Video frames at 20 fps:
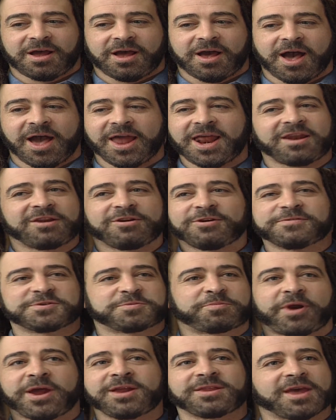I had a
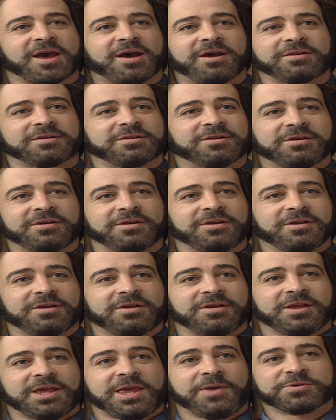nervous breakdown.
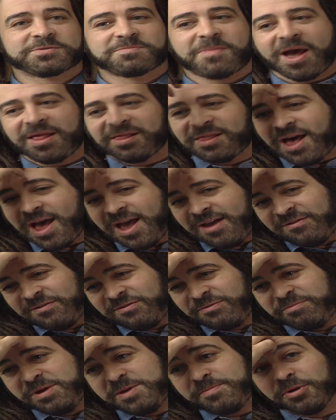It was my
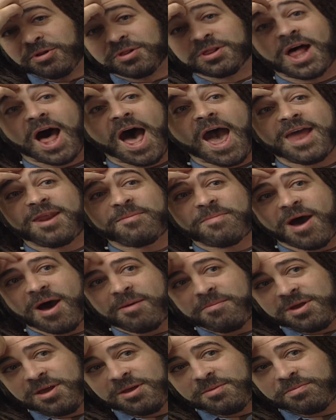life. People lied
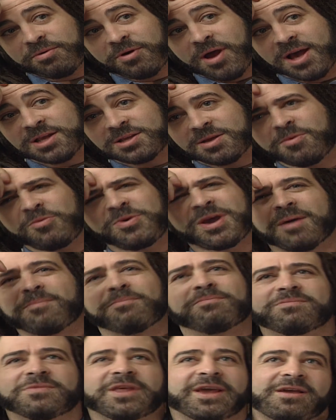about me in press. I mean, we
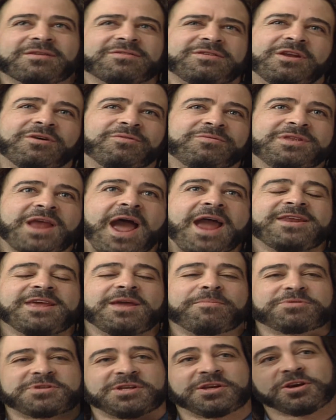got like
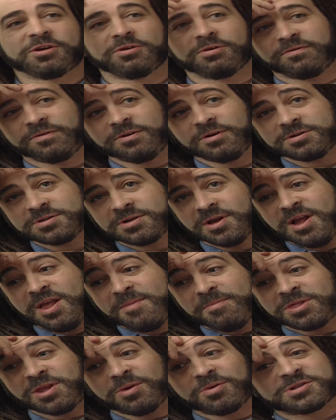98% good reviews,
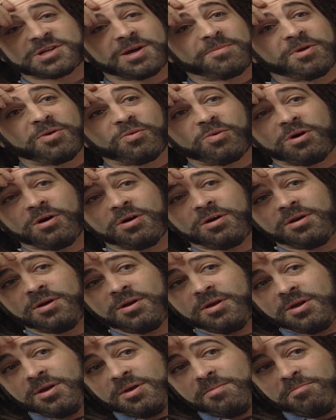but there were some that weren't.
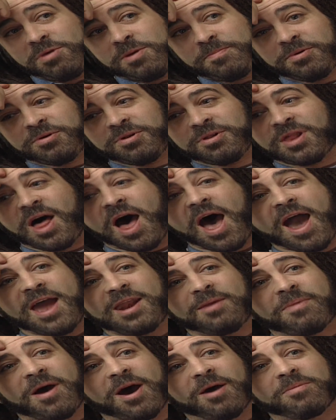People
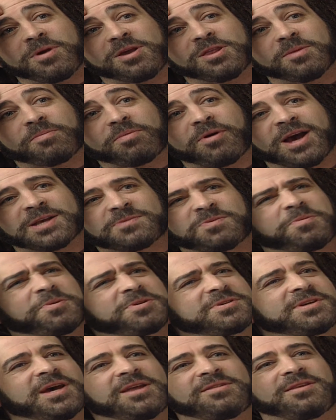lied about me in the press. People
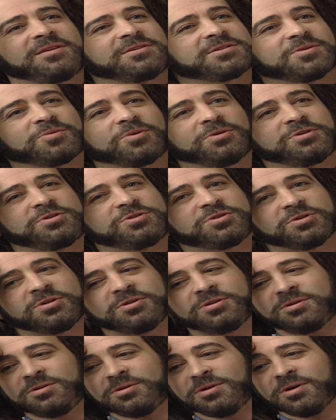said things that weren't
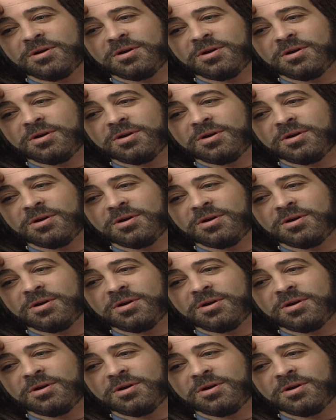true.